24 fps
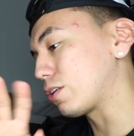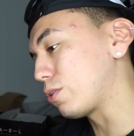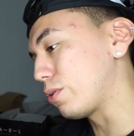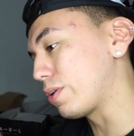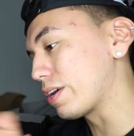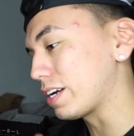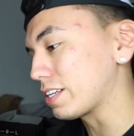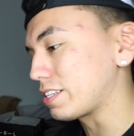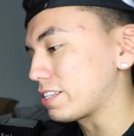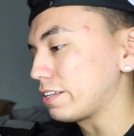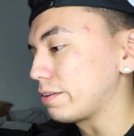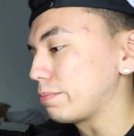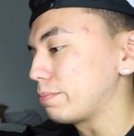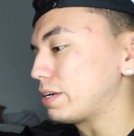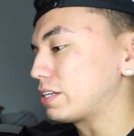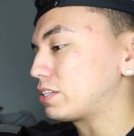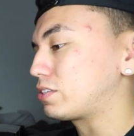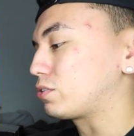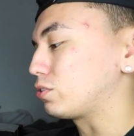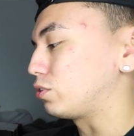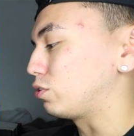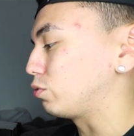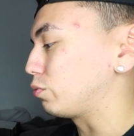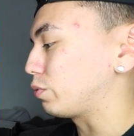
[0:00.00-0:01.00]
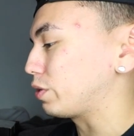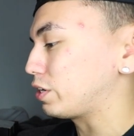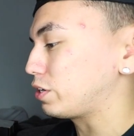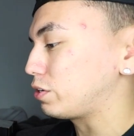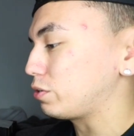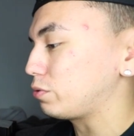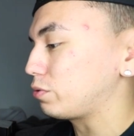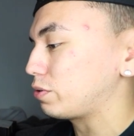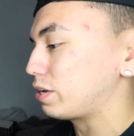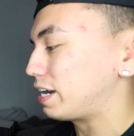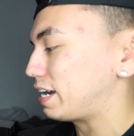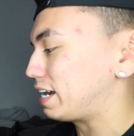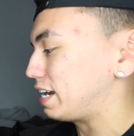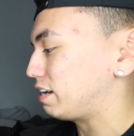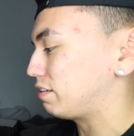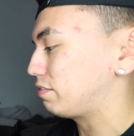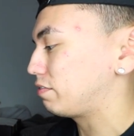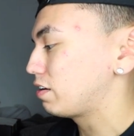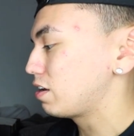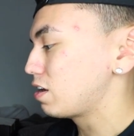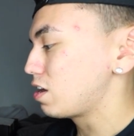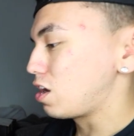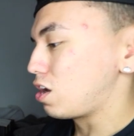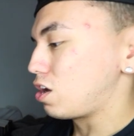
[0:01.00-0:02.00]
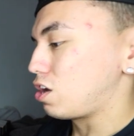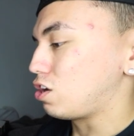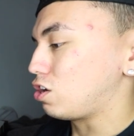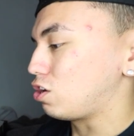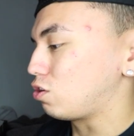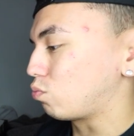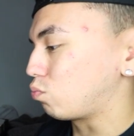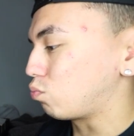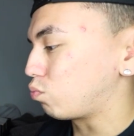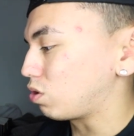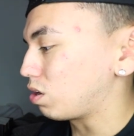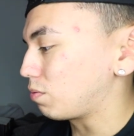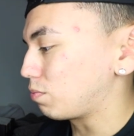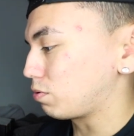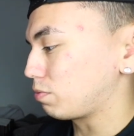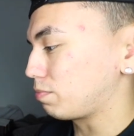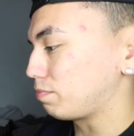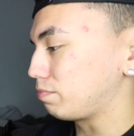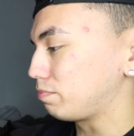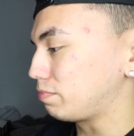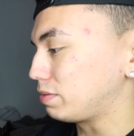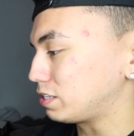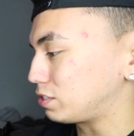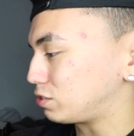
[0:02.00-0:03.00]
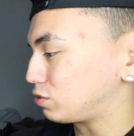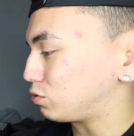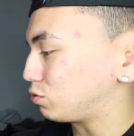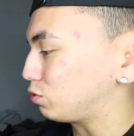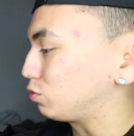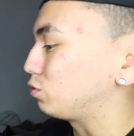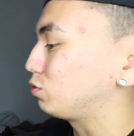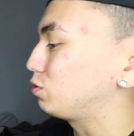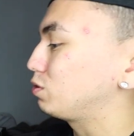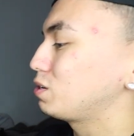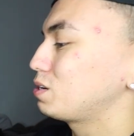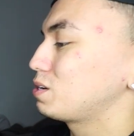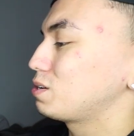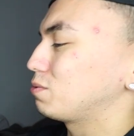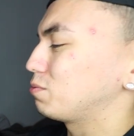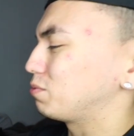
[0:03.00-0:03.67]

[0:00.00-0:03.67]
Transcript: Going out to the midsole, we do have a rubber midsole,